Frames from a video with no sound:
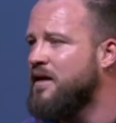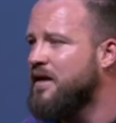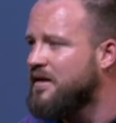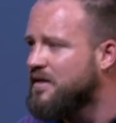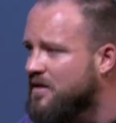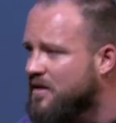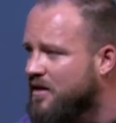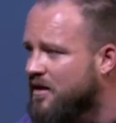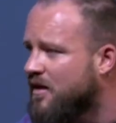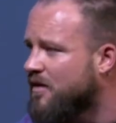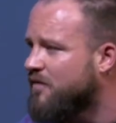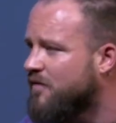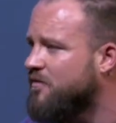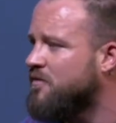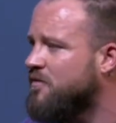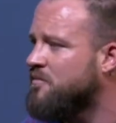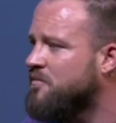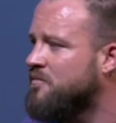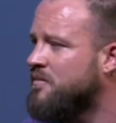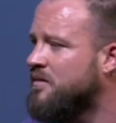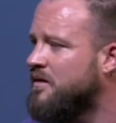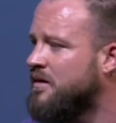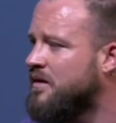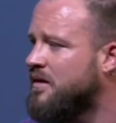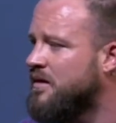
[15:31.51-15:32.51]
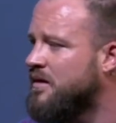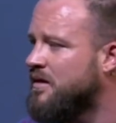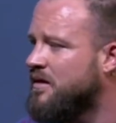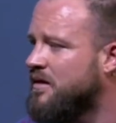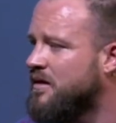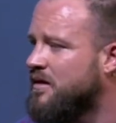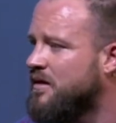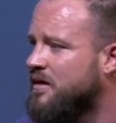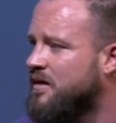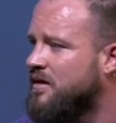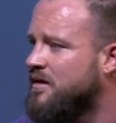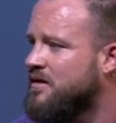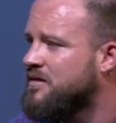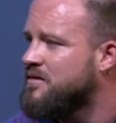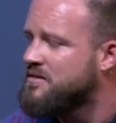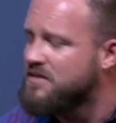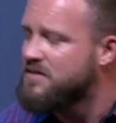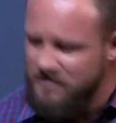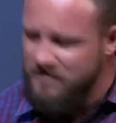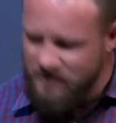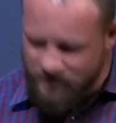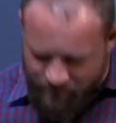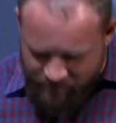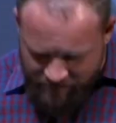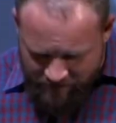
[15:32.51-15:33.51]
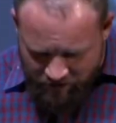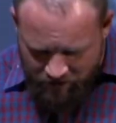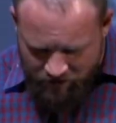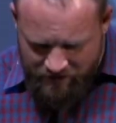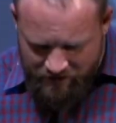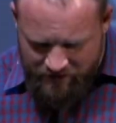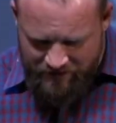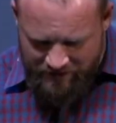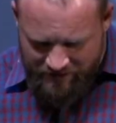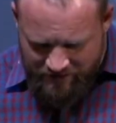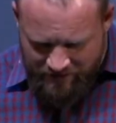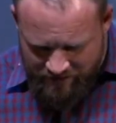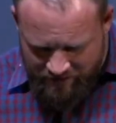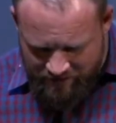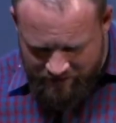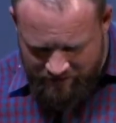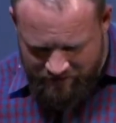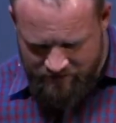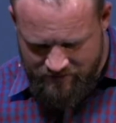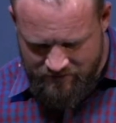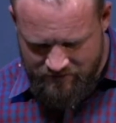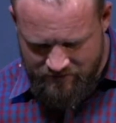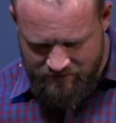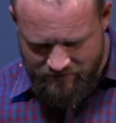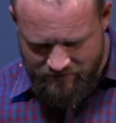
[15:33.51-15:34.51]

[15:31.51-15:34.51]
and love them to the very end.